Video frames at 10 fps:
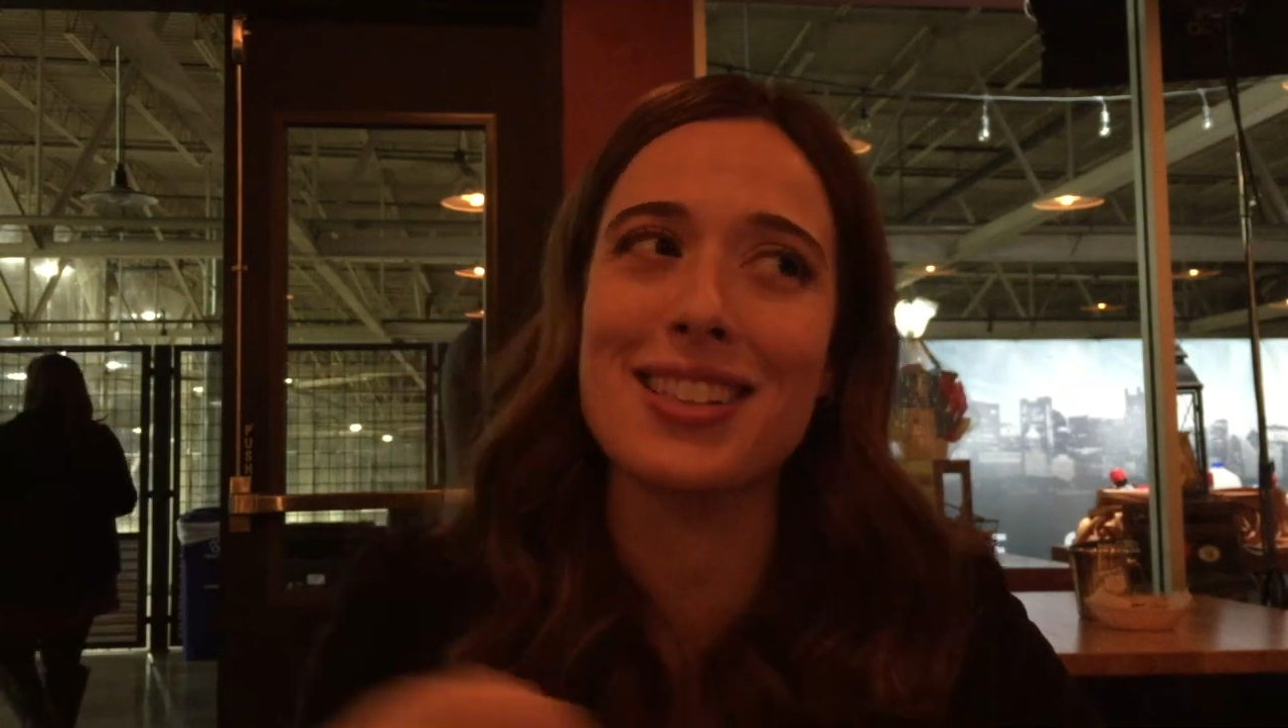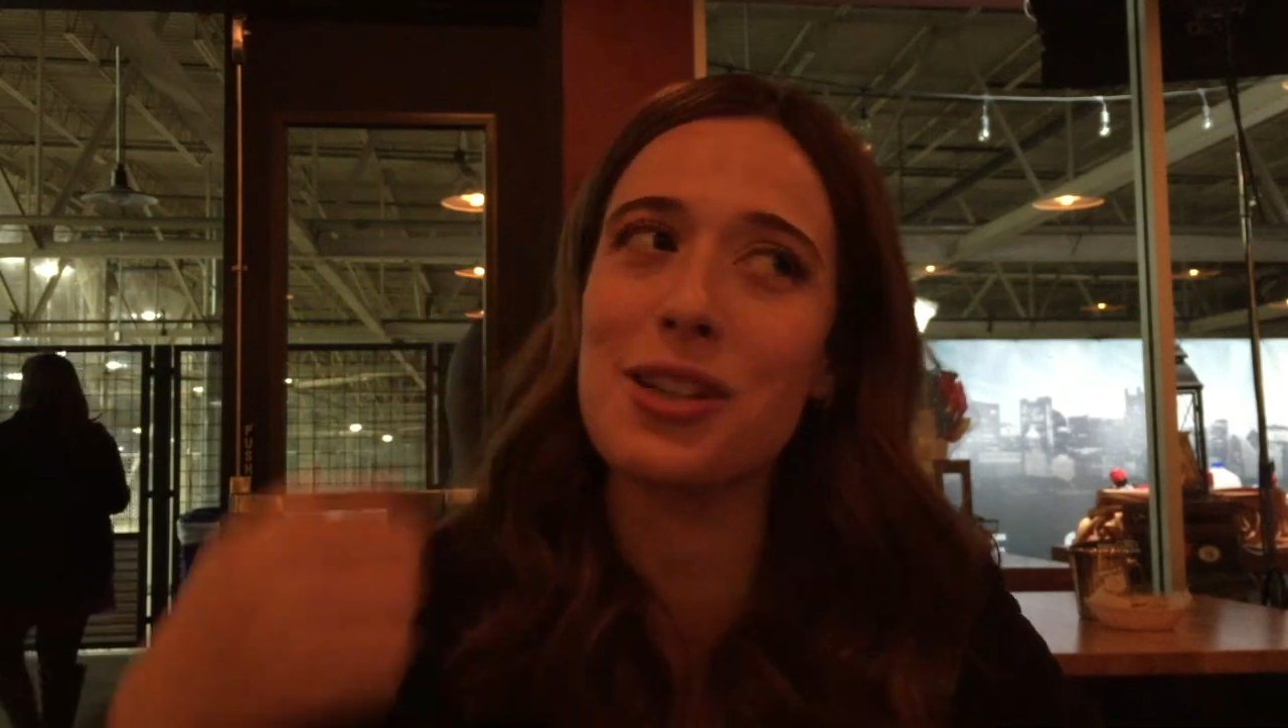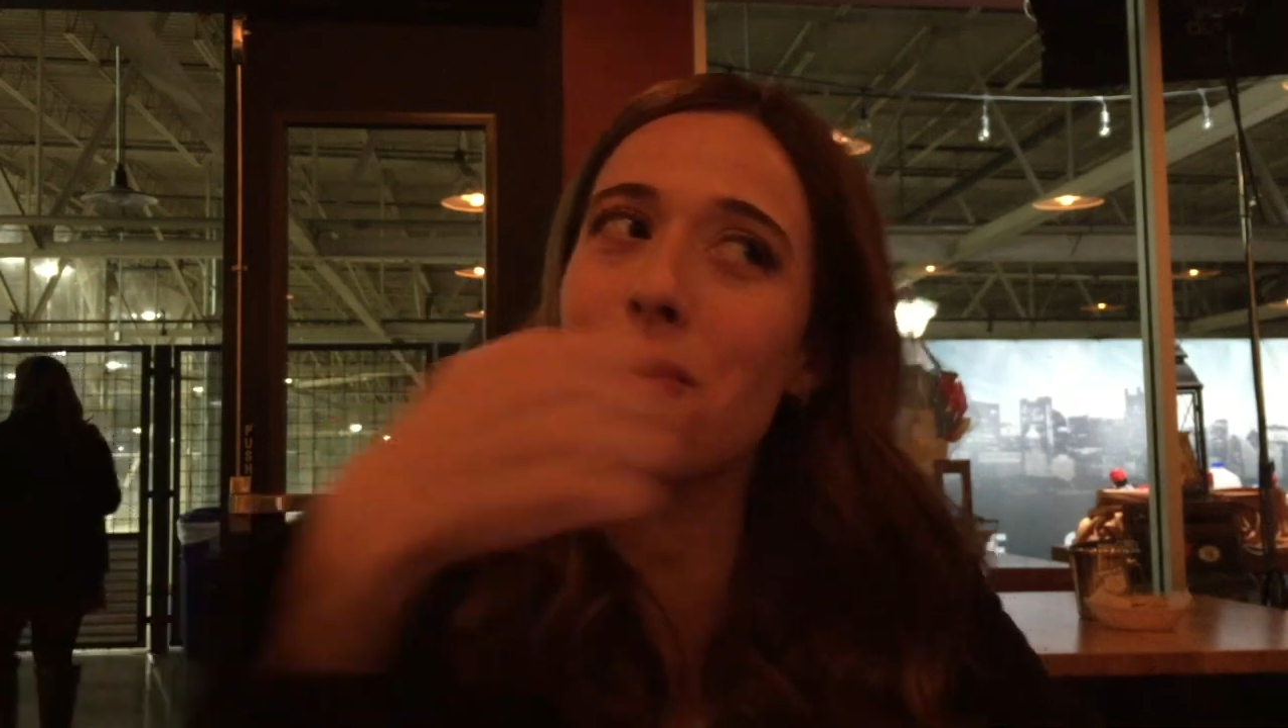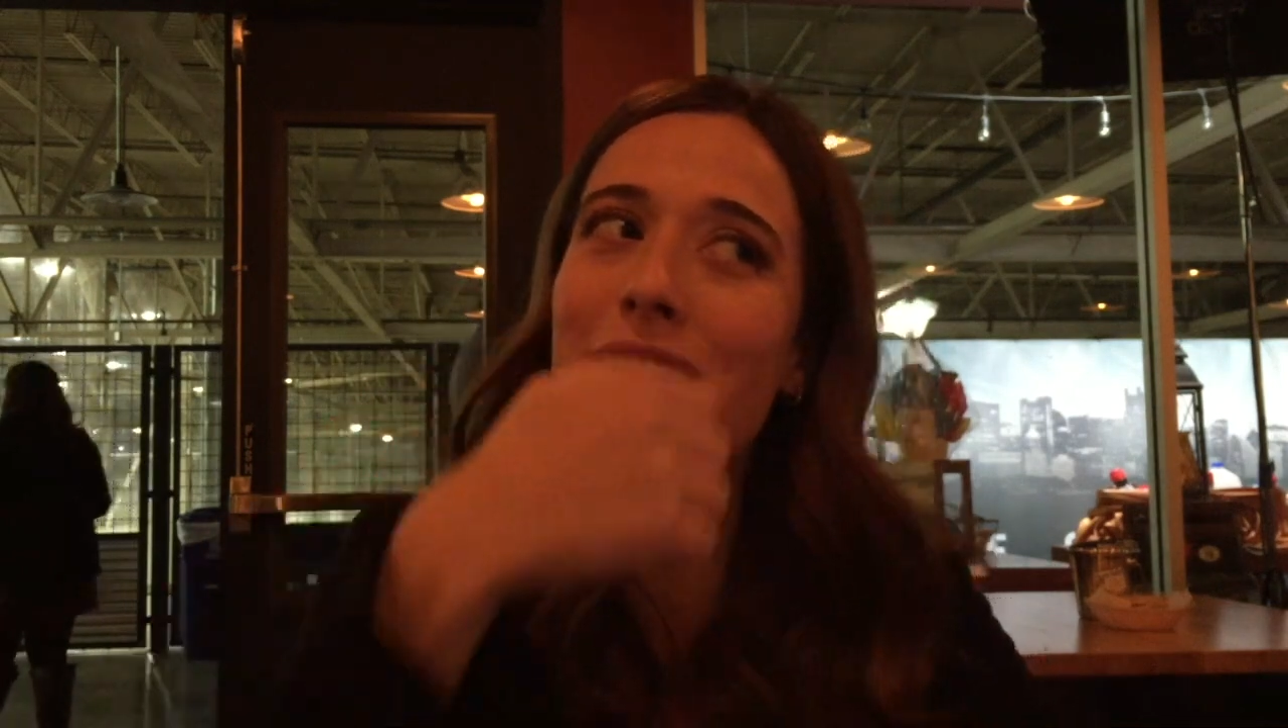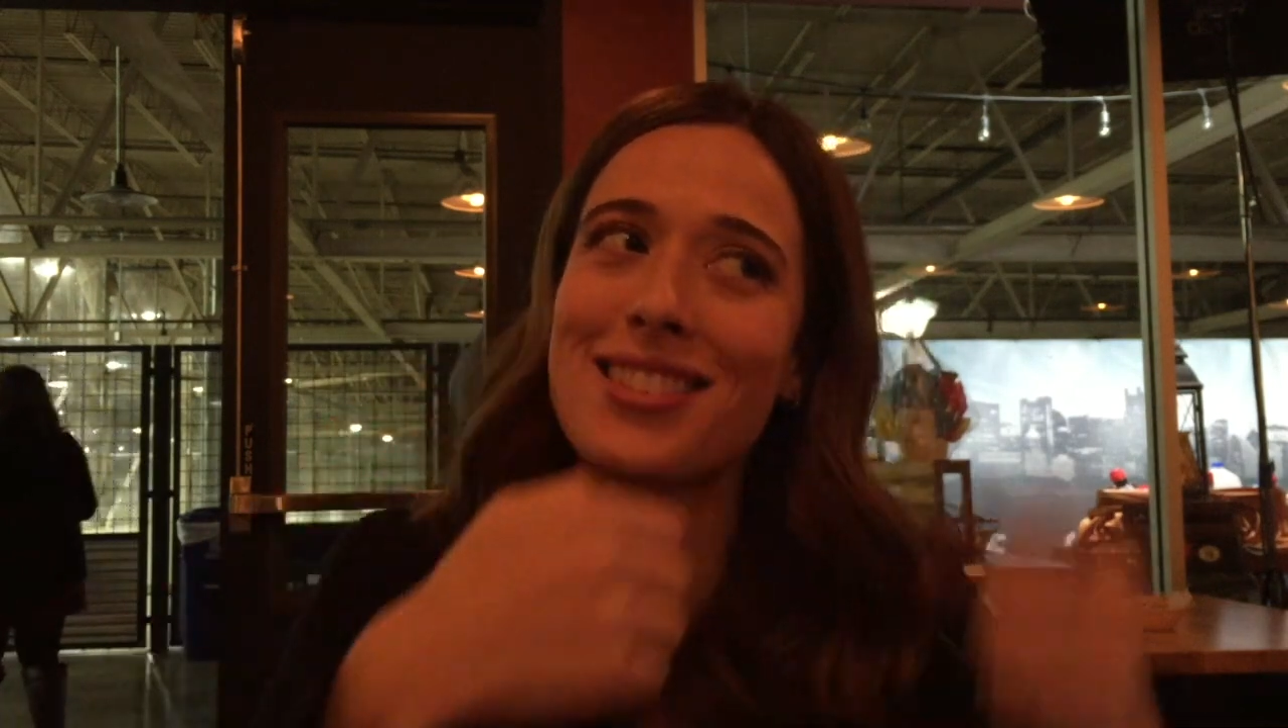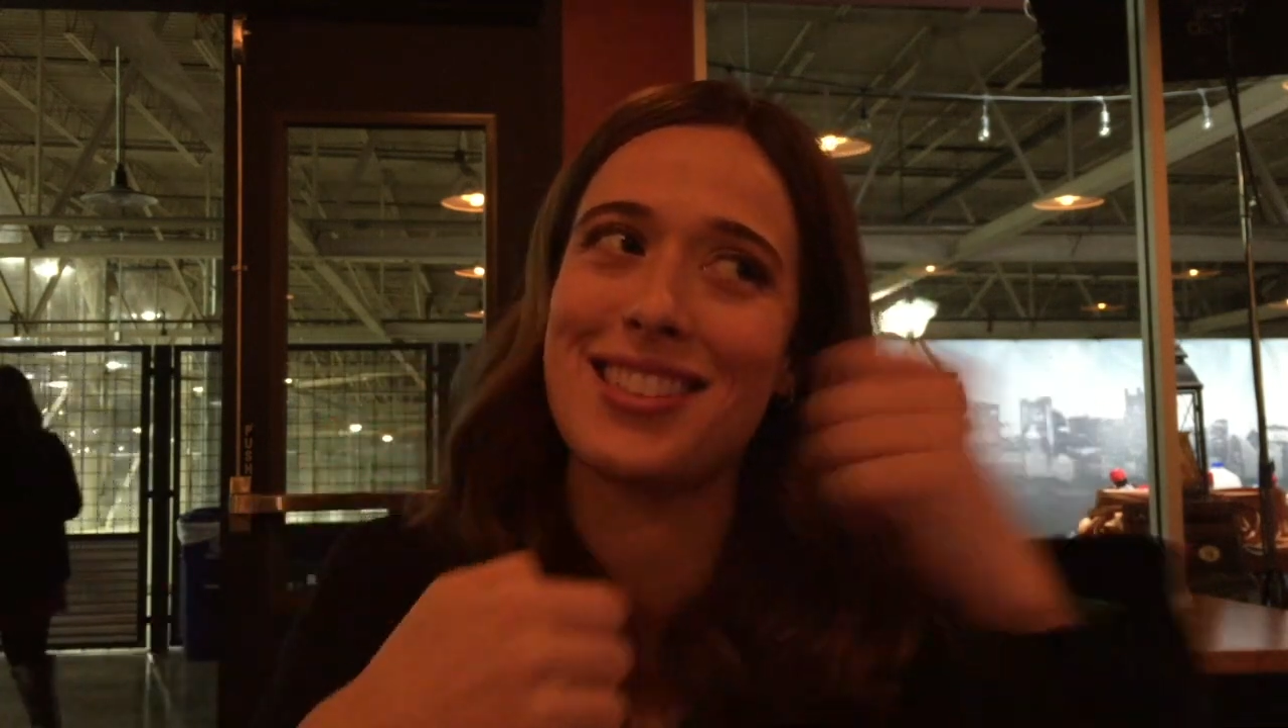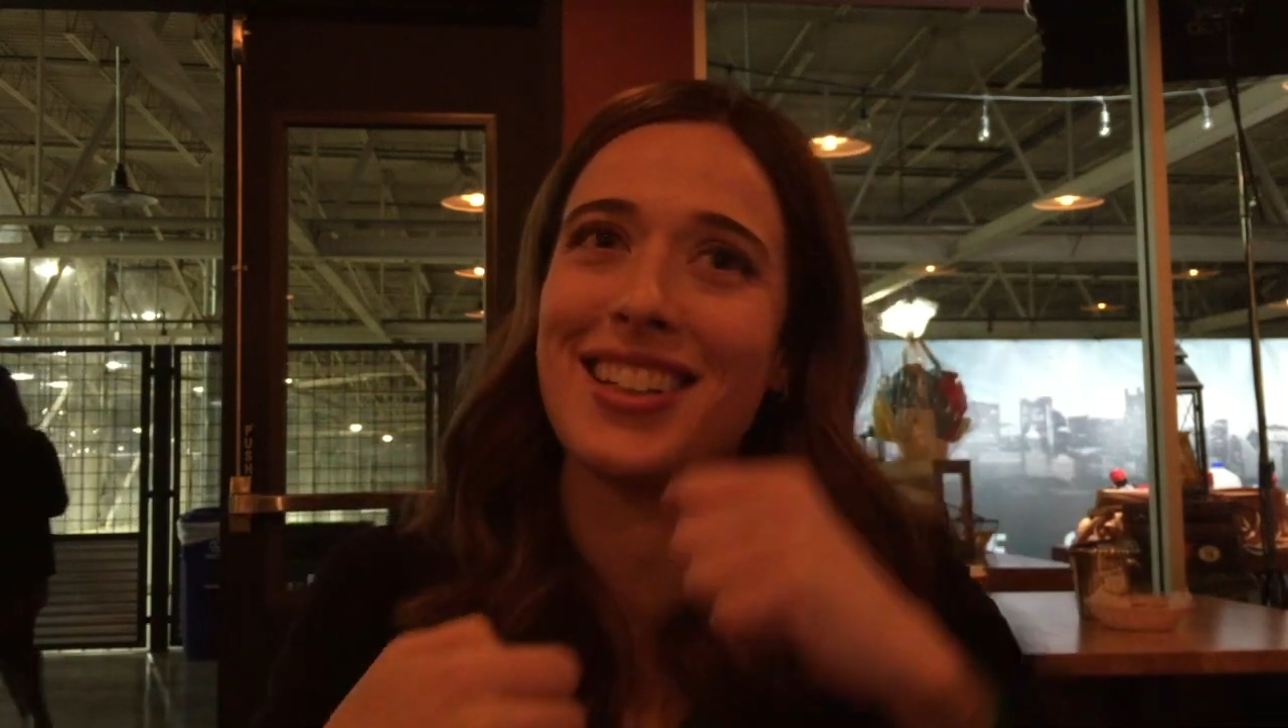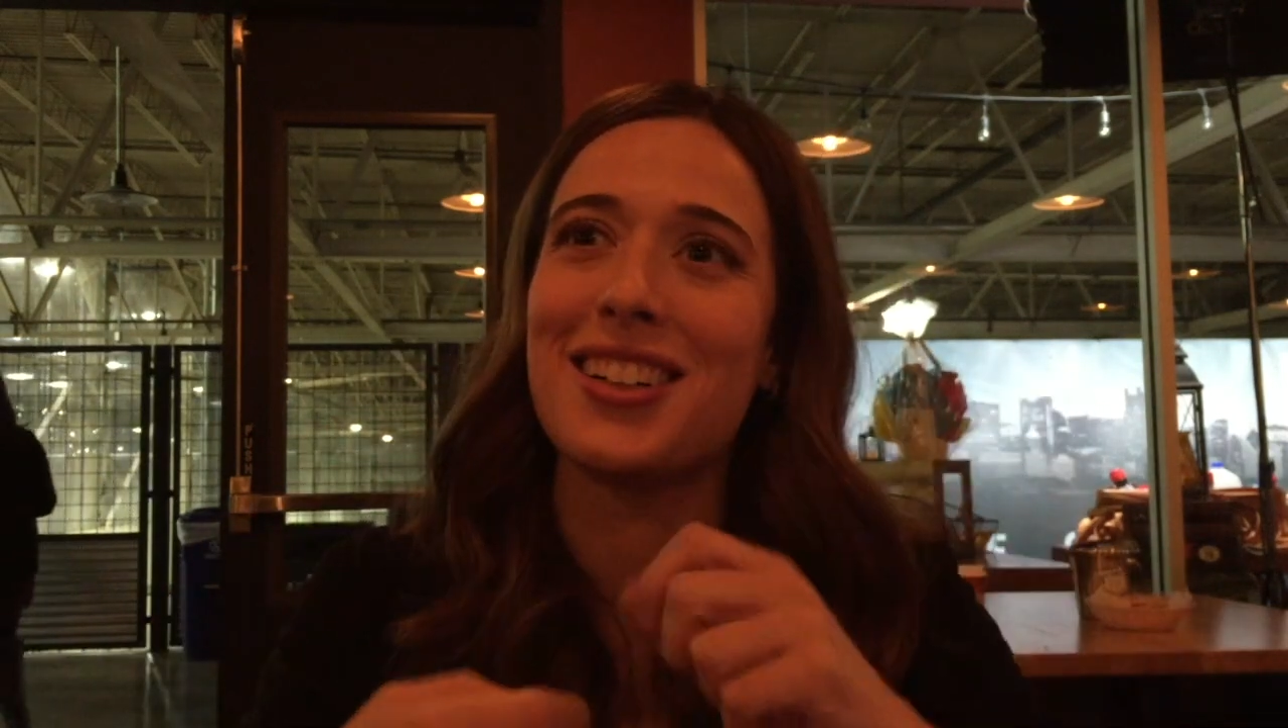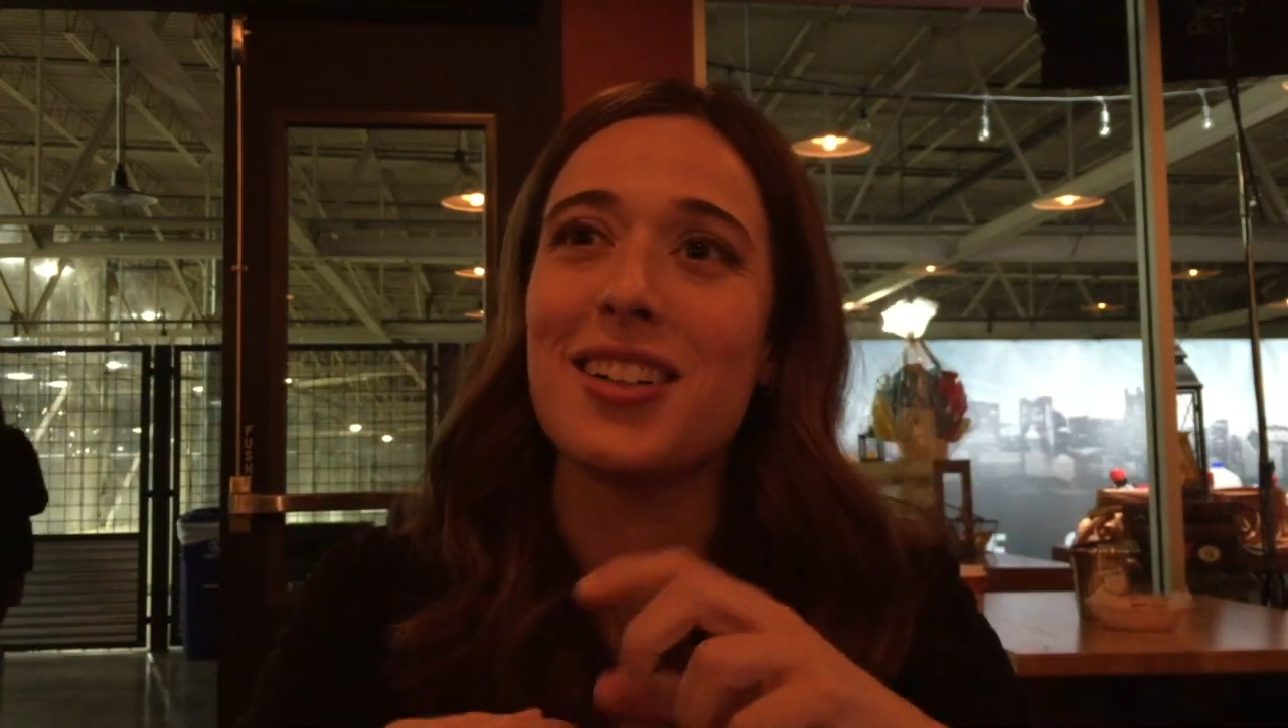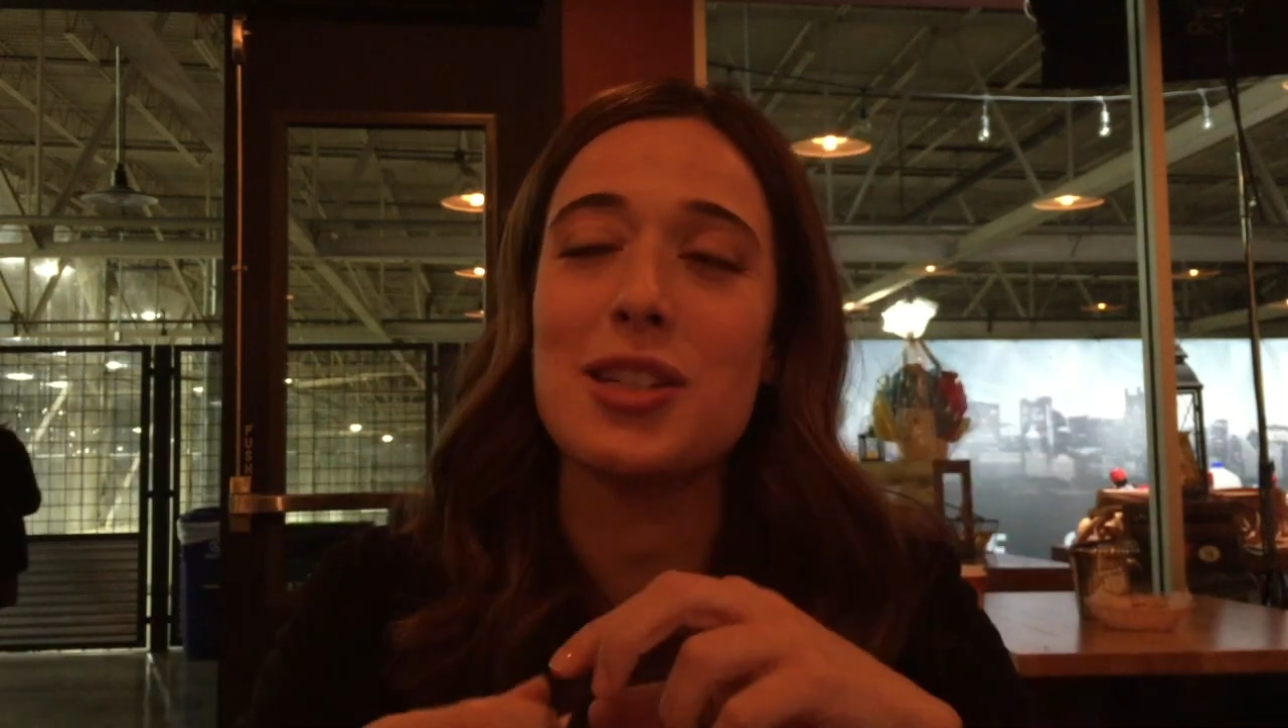It's a 1-2.